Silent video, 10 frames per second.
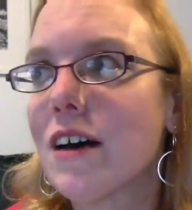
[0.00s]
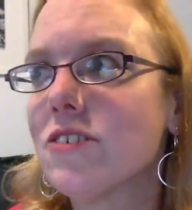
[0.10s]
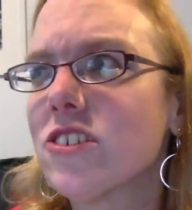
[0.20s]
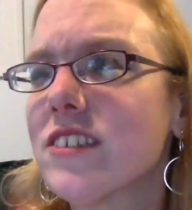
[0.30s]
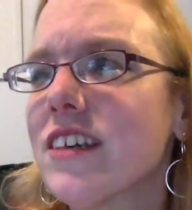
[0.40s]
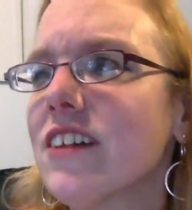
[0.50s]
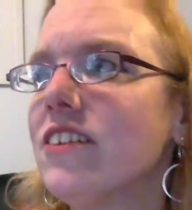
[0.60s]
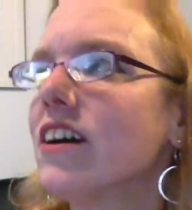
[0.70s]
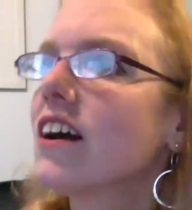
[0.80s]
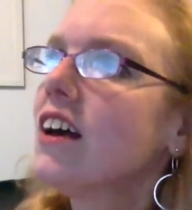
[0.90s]
And she's like,
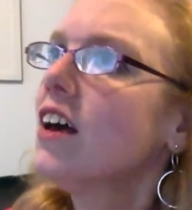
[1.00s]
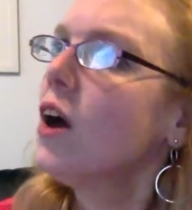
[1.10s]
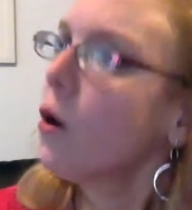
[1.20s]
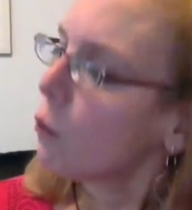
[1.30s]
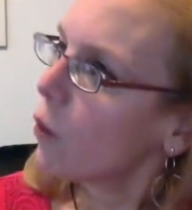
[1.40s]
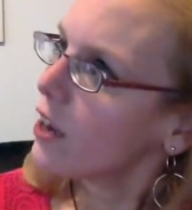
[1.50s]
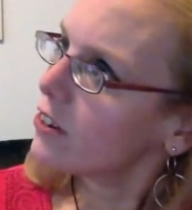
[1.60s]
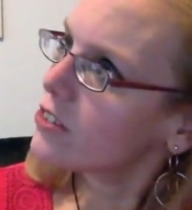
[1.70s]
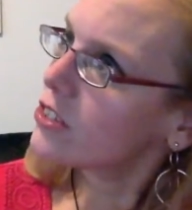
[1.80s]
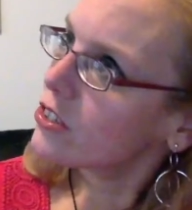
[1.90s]
look, what
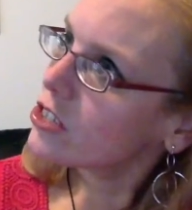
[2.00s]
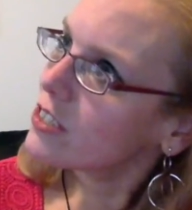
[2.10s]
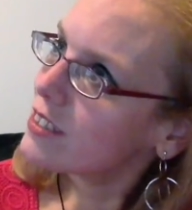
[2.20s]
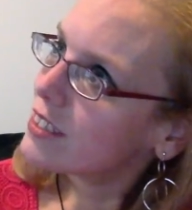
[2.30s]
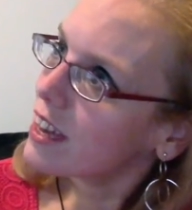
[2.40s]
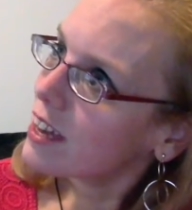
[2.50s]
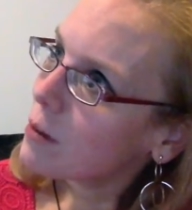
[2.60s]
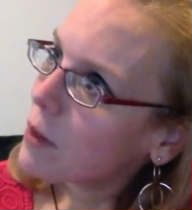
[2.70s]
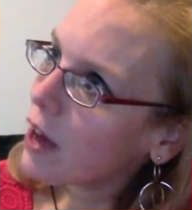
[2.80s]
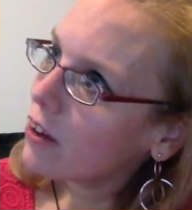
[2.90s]
your surgeon said
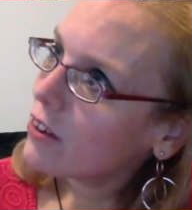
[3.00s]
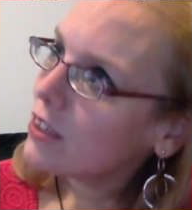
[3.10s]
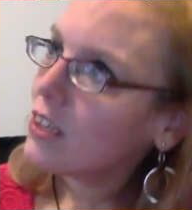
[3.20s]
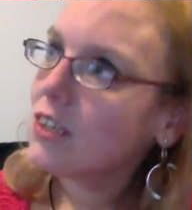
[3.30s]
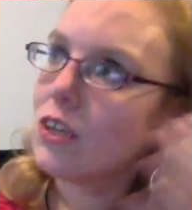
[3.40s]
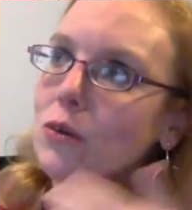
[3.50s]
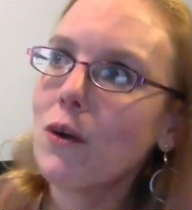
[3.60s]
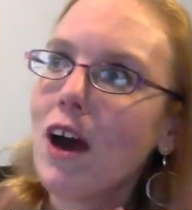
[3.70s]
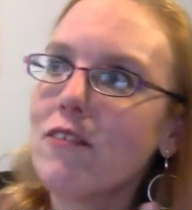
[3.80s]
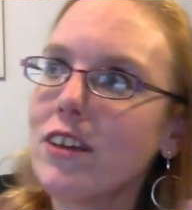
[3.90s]
about you
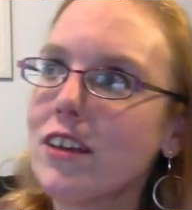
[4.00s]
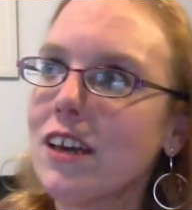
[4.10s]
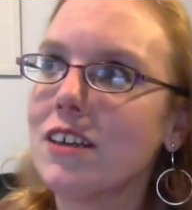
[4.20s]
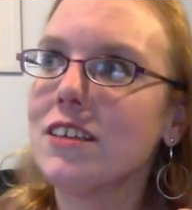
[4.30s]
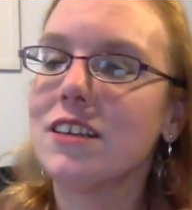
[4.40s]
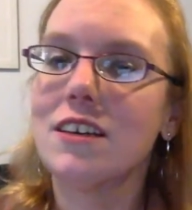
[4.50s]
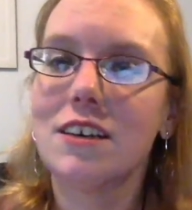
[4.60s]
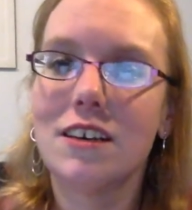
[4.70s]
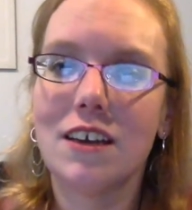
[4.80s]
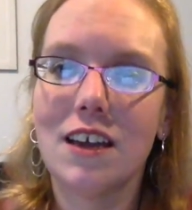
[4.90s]
having
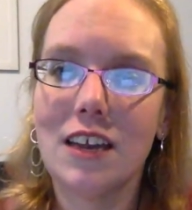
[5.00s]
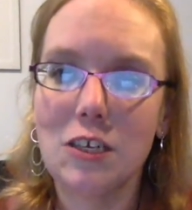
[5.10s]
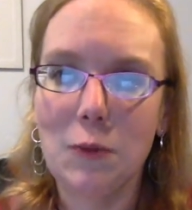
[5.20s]
candida and H.